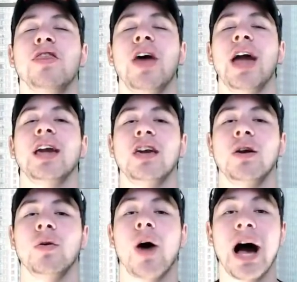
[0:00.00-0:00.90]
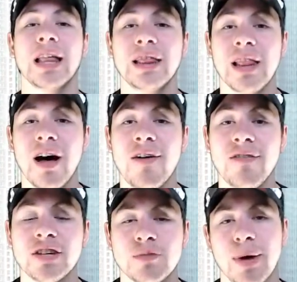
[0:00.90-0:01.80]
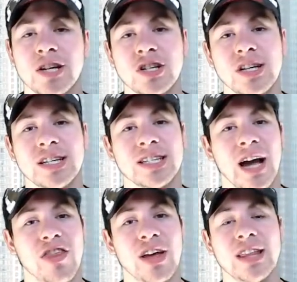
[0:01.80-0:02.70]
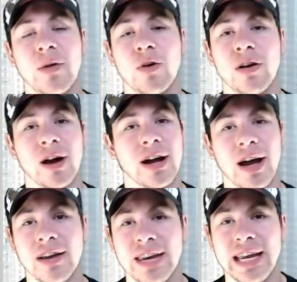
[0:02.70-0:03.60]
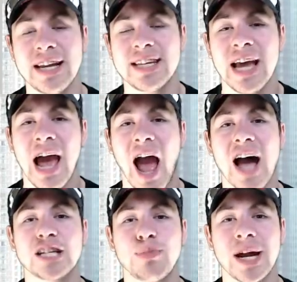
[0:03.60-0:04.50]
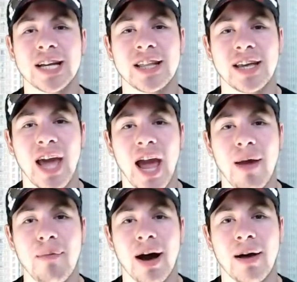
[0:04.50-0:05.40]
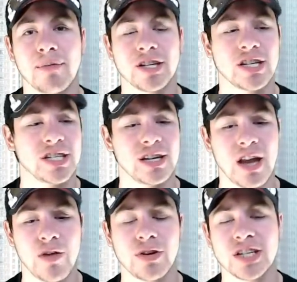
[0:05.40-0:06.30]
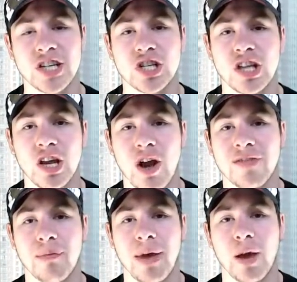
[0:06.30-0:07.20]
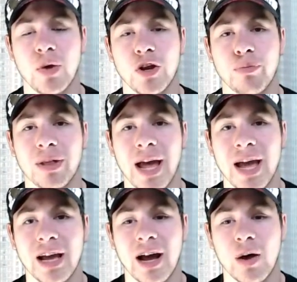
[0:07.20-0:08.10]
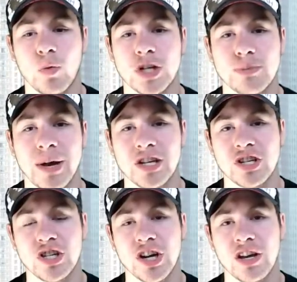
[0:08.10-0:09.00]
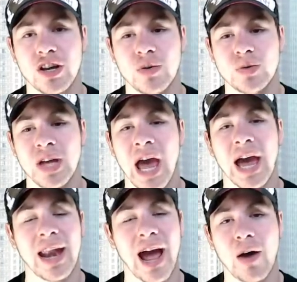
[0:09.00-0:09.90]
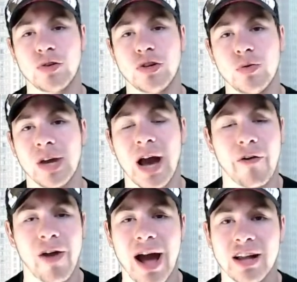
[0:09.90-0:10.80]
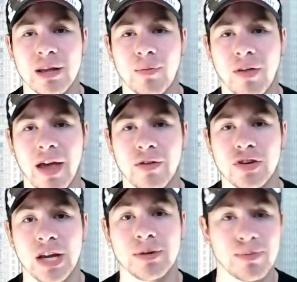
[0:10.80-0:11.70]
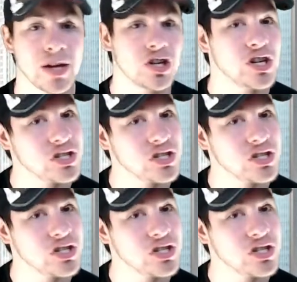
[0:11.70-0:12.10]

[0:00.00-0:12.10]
Thank you. I love specialists. I think they were a neat aspect to the game, because it's another decision that you have to make when you're playing, which specialist you're going to use and how to counteract them on the other team, especially in